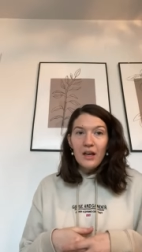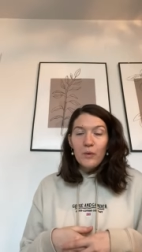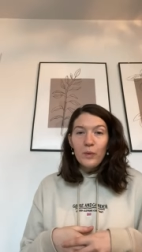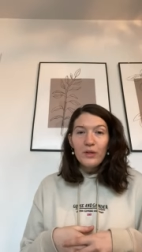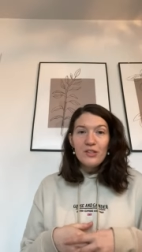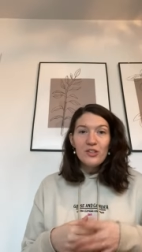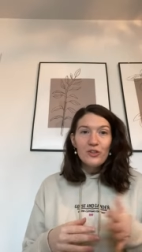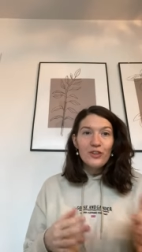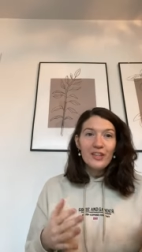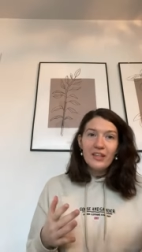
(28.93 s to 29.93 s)
We
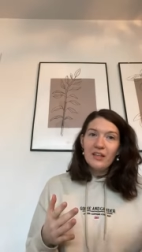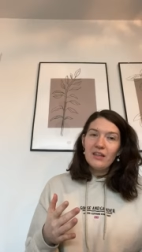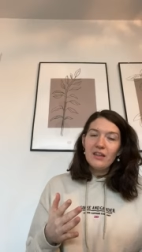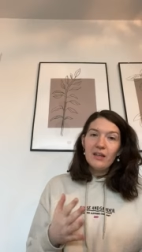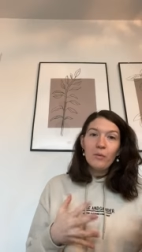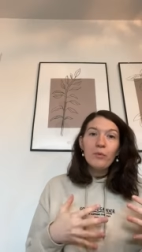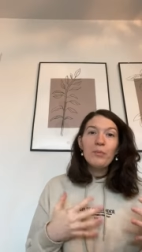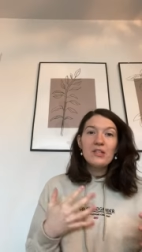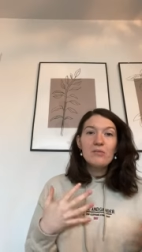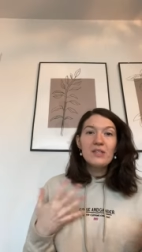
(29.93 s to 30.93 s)
understood that there would
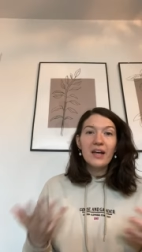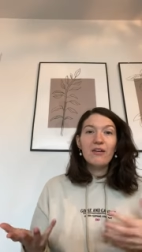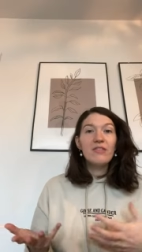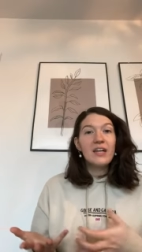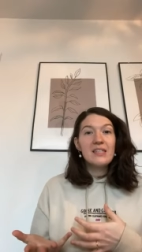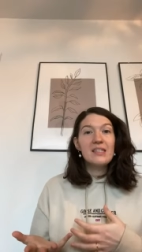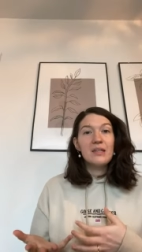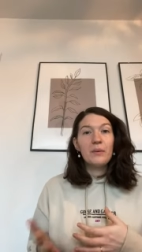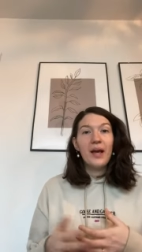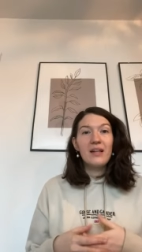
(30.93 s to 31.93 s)
be some sacrifices
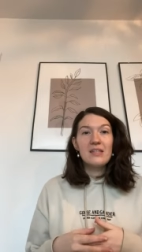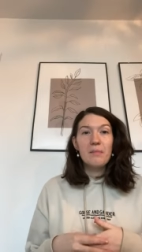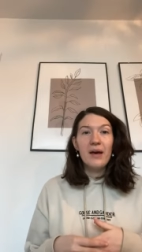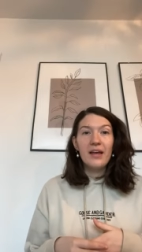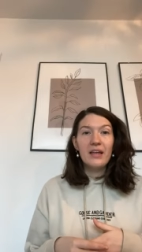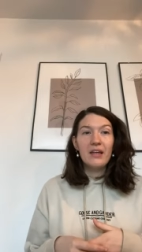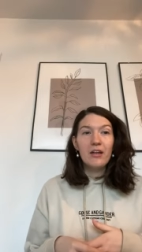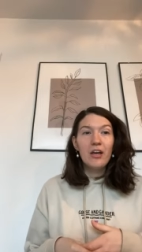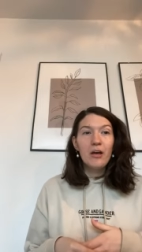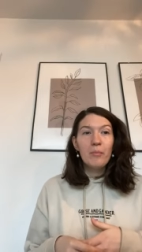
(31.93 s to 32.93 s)
that we had to make,
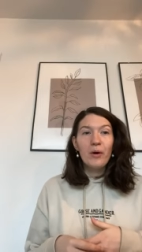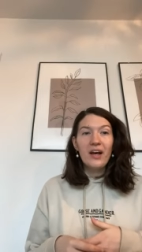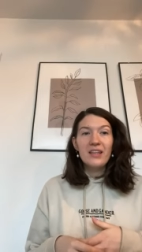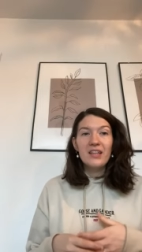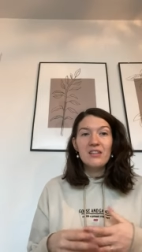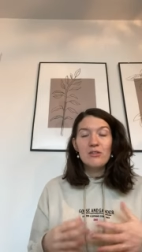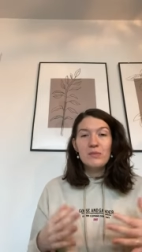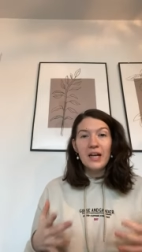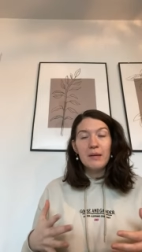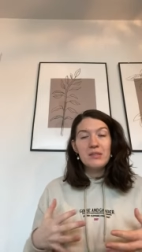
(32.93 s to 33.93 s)
but I think
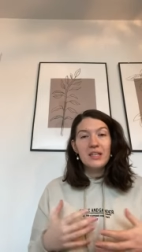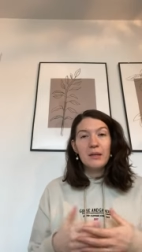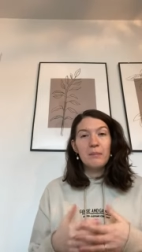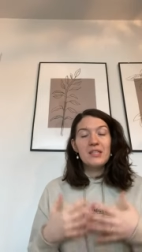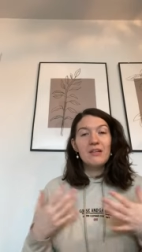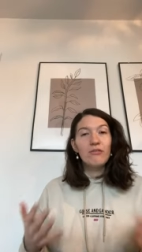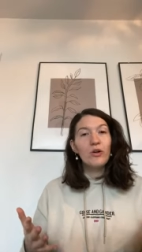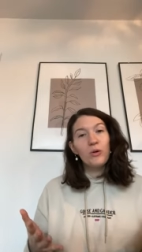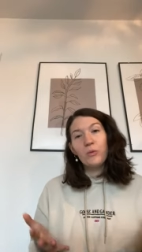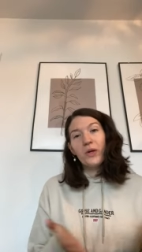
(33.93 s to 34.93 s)
sometimes it can be
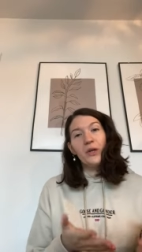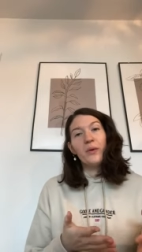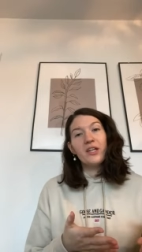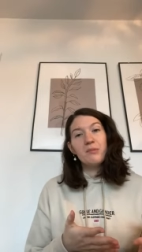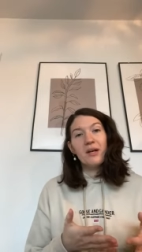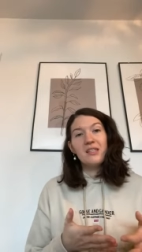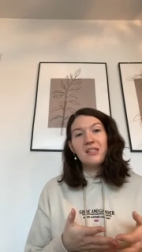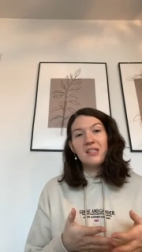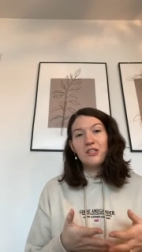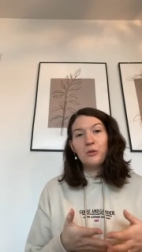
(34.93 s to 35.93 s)
difficult when you expect a
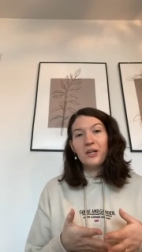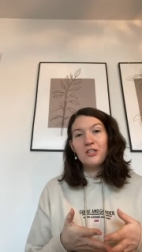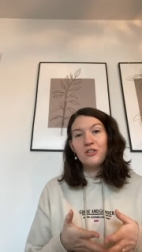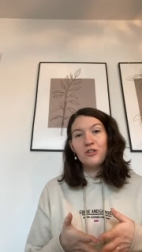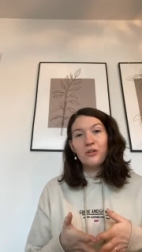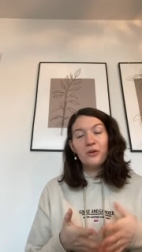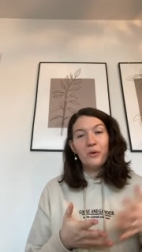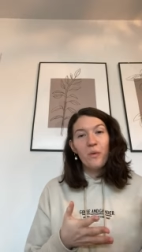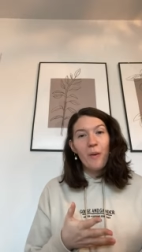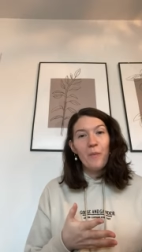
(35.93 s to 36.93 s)
situation to
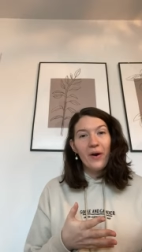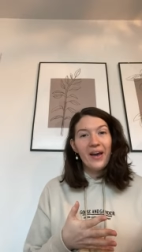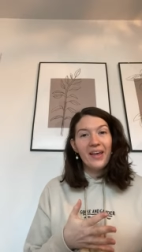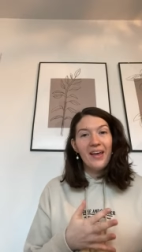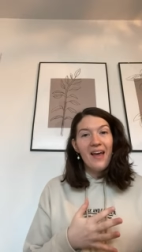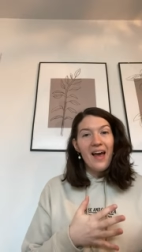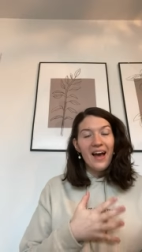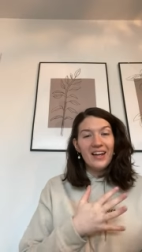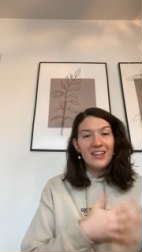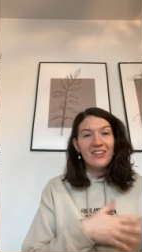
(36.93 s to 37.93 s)
look one way
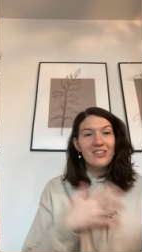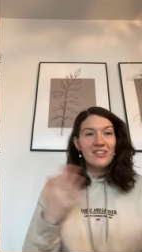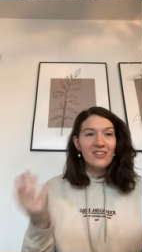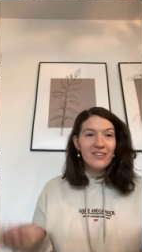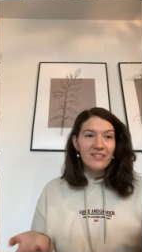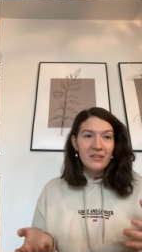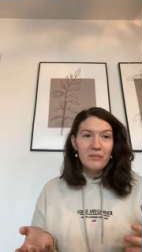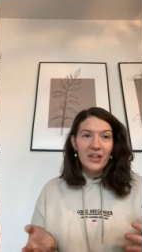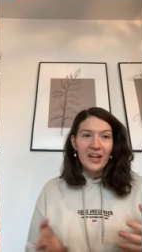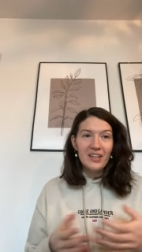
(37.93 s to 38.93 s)
and it looks another in
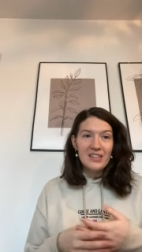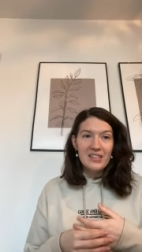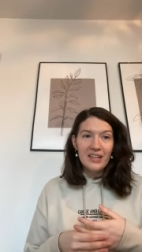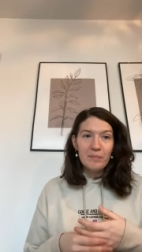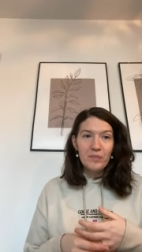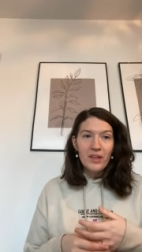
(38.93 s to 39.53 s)
reality.